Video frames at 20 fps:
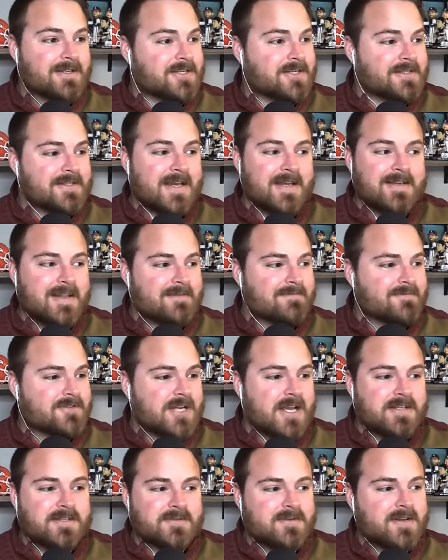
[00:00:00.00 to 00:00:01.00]
just like
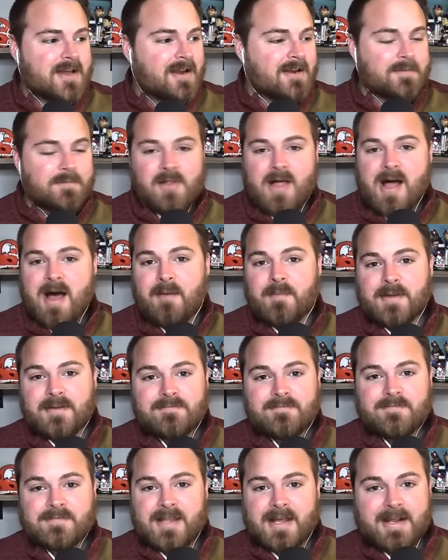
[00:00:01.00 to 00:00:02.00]
Chancellor Donda Plowman.
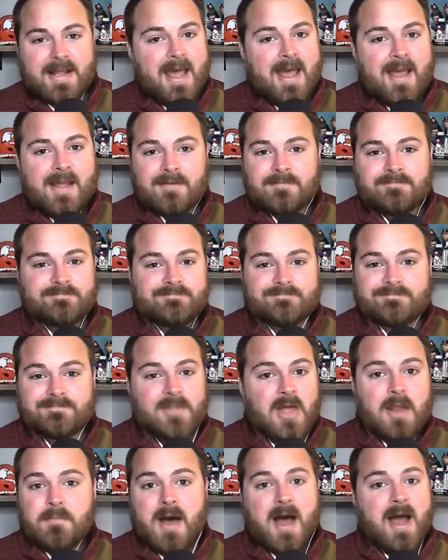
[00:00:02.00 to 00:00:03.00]
Like, hey,
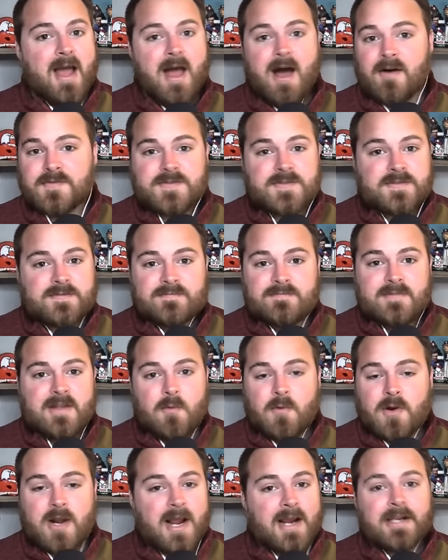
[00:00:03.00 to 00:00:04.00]
not in my house.
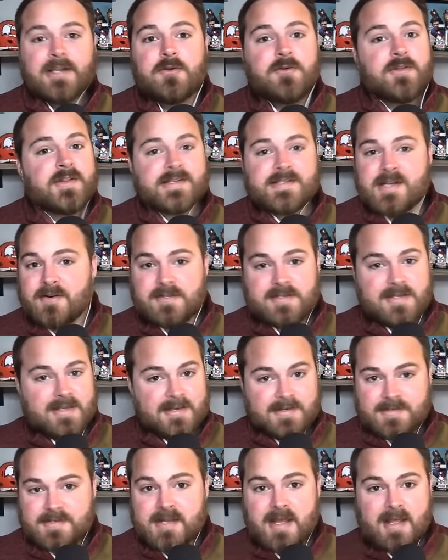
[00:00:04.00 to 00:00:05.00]
No, we're not going to do this here at
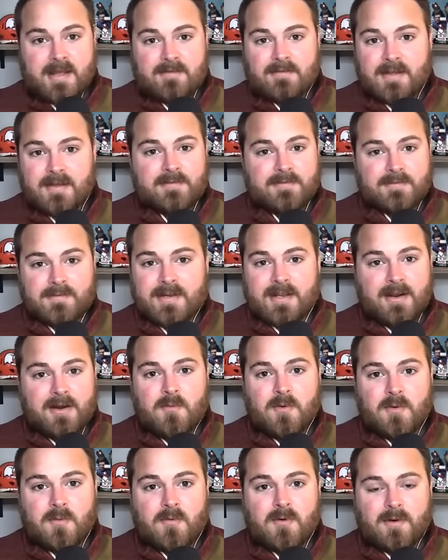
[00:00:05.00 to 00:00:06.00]
Tennessee. We're
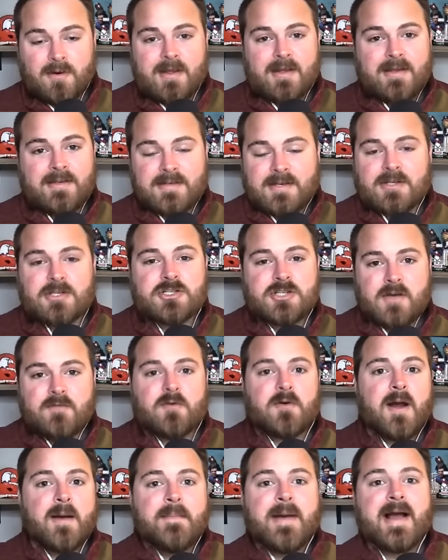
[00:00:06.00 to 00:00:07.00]
going to shove
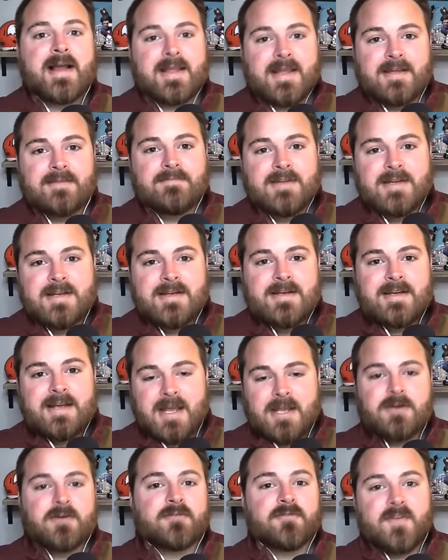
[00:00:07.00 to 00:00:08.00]
it right back in
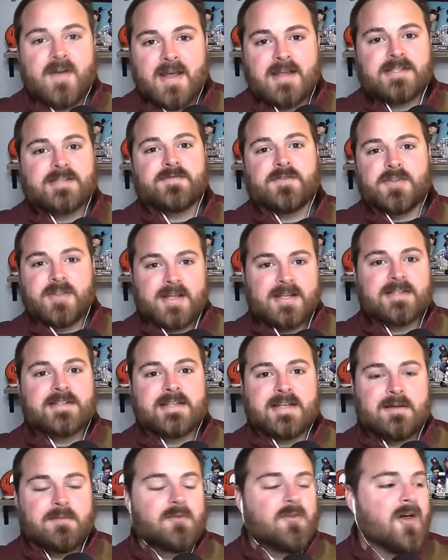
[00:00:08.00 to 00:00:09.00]
your face if you're the
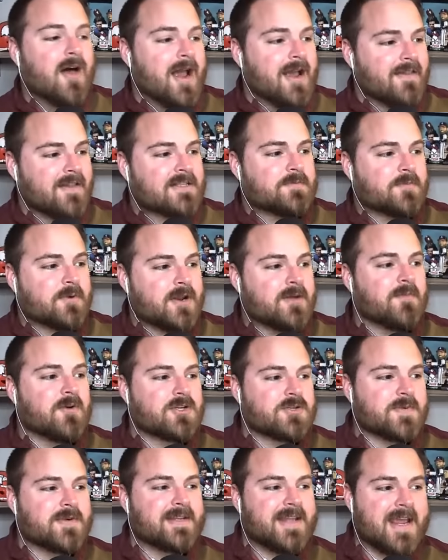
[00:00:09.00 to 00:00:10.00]
NCAA. And that's pretty
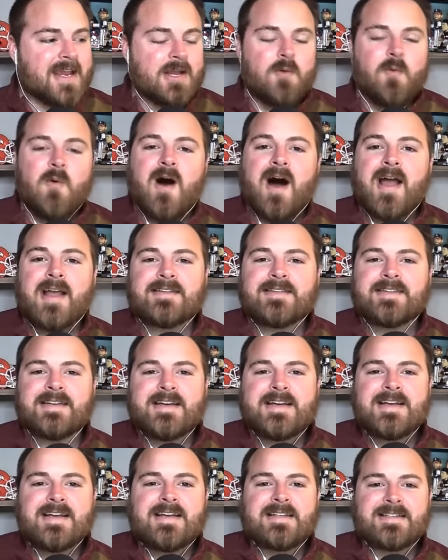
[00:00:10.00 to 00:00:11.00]
much what Danny White
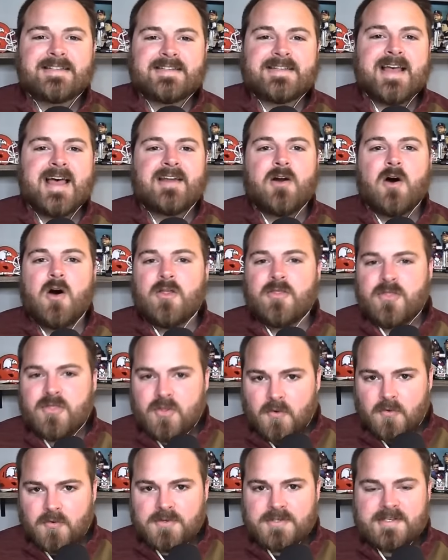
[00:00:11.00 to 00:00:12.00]
said on
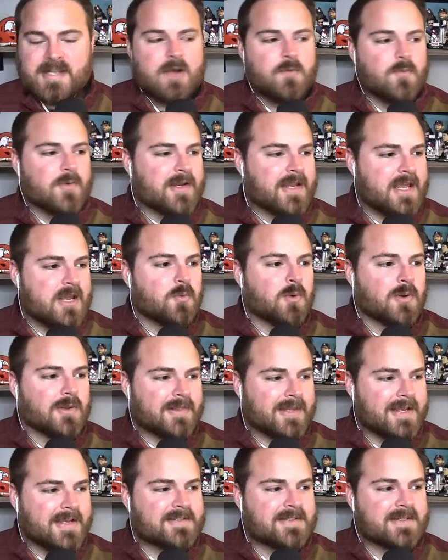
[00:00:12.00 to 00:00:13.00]
Thursday when he
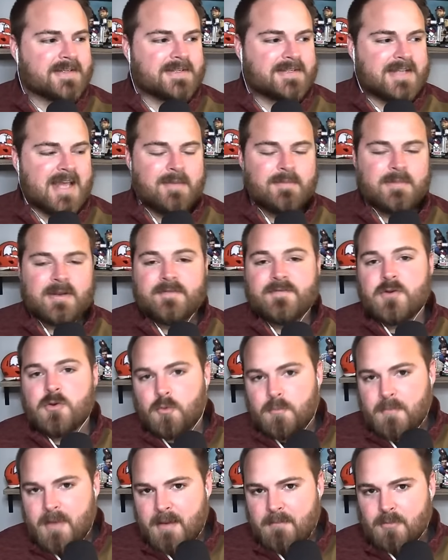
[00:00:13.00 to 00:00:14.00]
released a statement. If
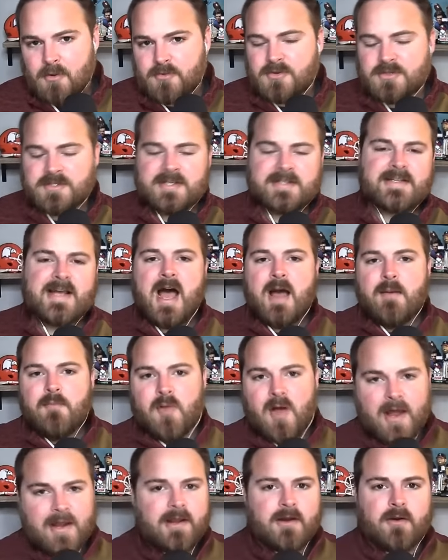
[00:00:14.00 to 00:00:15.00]
you remember, there's a
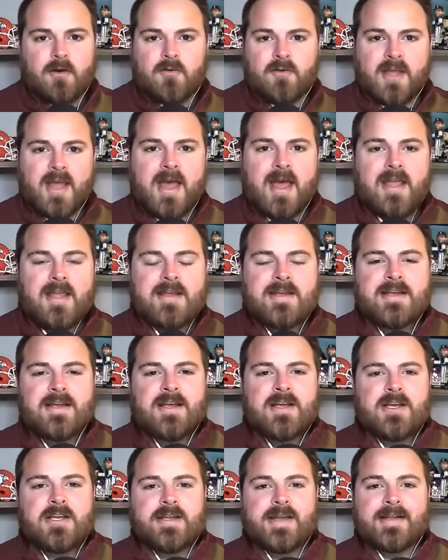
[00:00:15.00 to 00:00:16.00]
timeline here, okay?
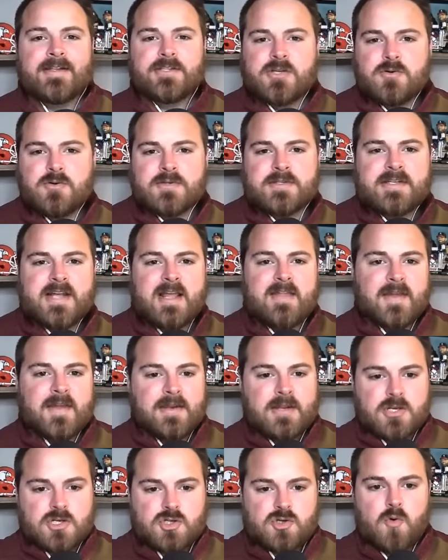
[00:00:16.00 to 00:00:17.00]
Yeah, Tuesday, the
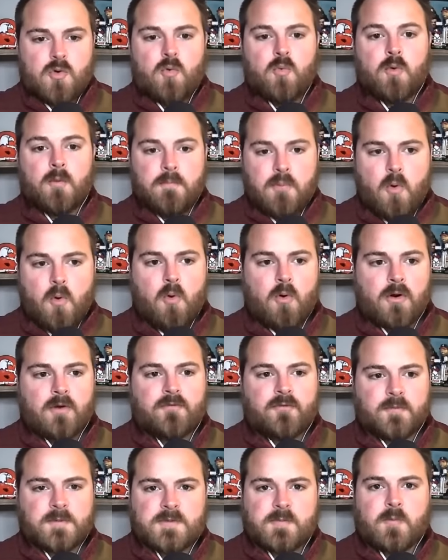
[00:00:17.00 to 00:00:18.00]
initial report
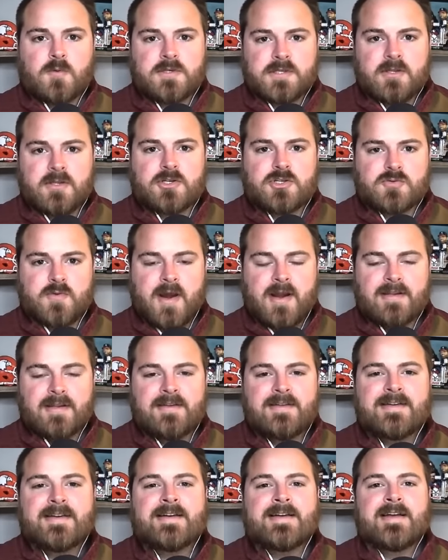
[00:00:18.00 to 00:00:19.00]
from Sports
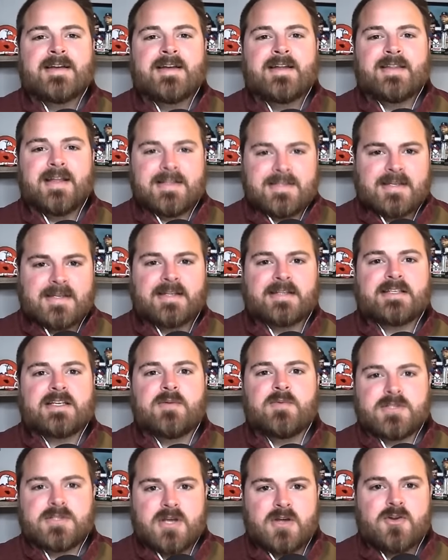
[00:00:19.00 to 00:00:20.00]
Illustrated that Tennessee
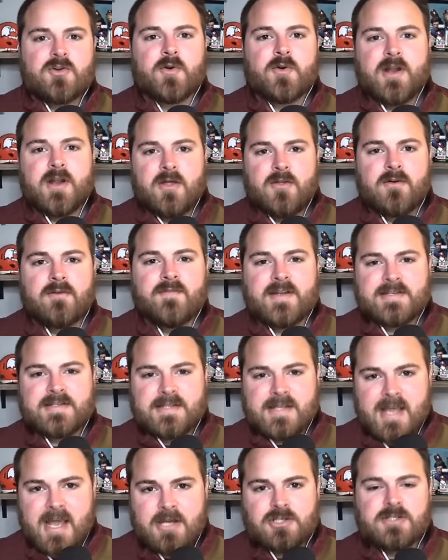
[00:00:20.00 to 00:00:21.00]
was under another
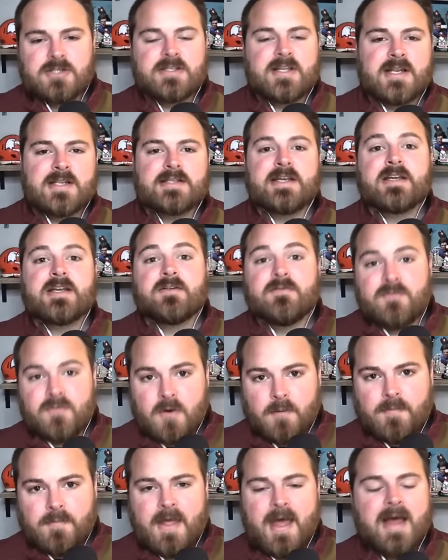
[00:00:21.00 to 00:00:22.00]
investigation. Tennessee
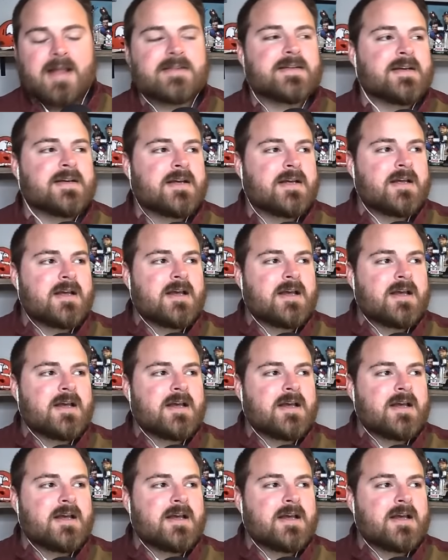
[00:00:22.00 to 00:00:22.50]
confirmed that.